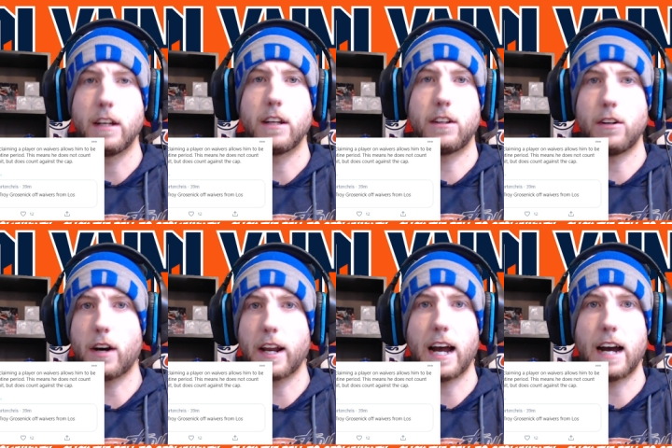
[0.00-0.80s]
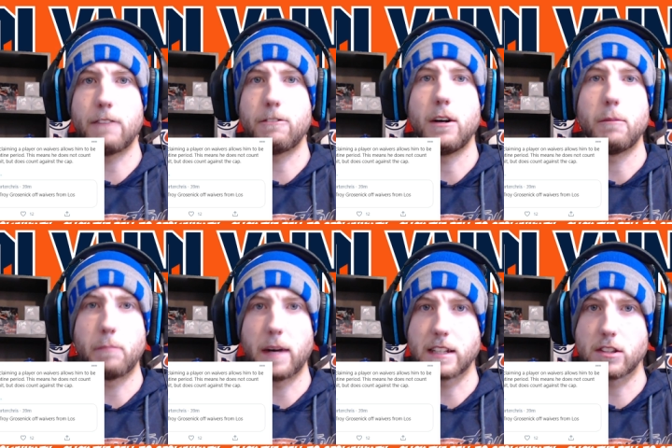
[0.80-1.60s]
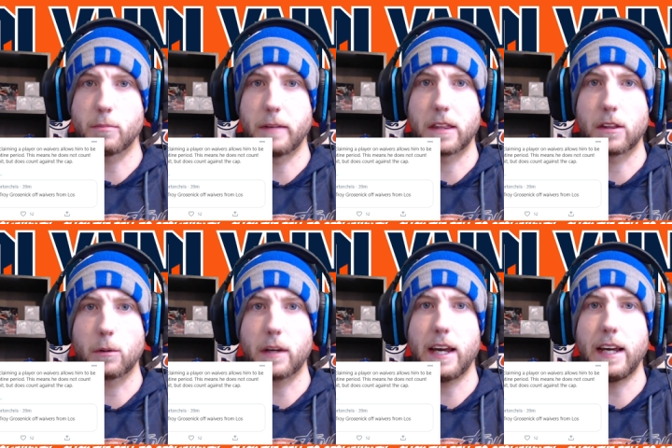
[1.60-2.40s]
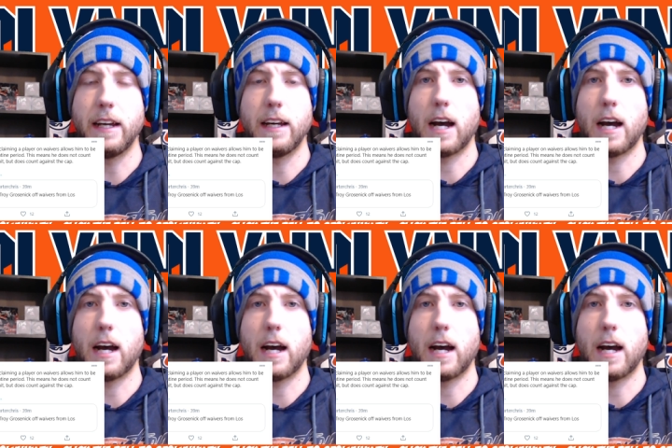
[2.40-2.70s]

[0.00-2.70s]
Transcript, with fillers: to not have Mike Smith, okay?